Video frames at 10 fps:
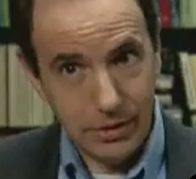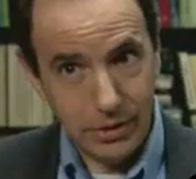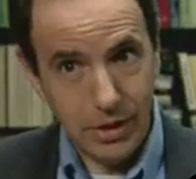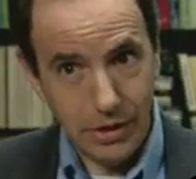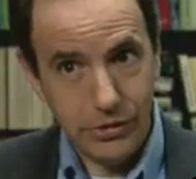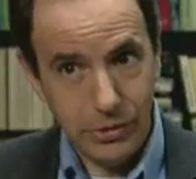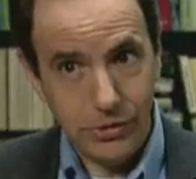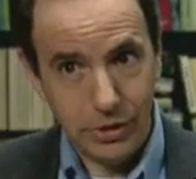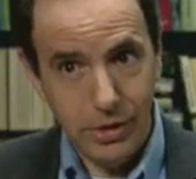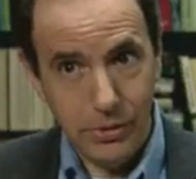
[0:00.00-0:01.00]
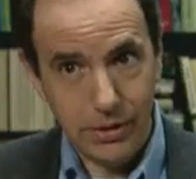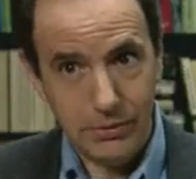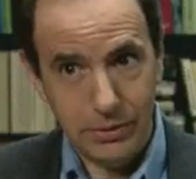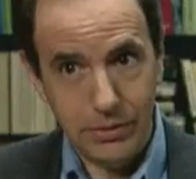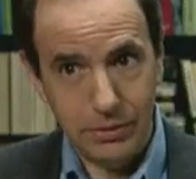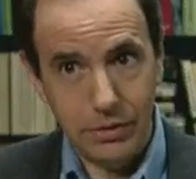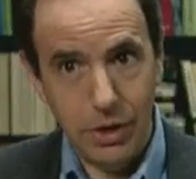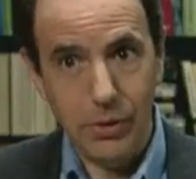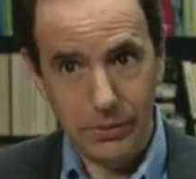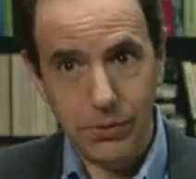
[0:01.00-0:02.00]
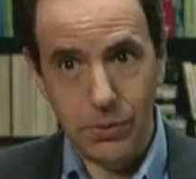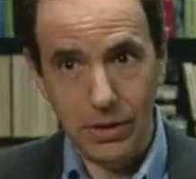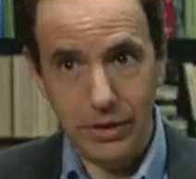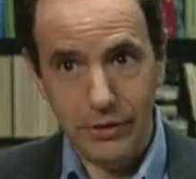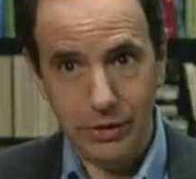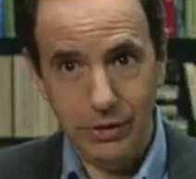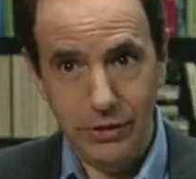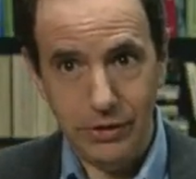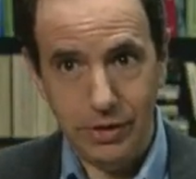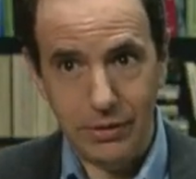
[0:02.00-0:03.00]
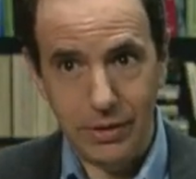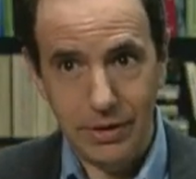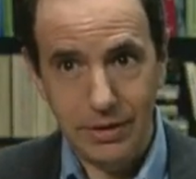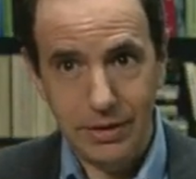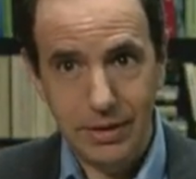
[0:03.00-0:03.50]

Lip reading: other consoles are going for, at least at the start, right?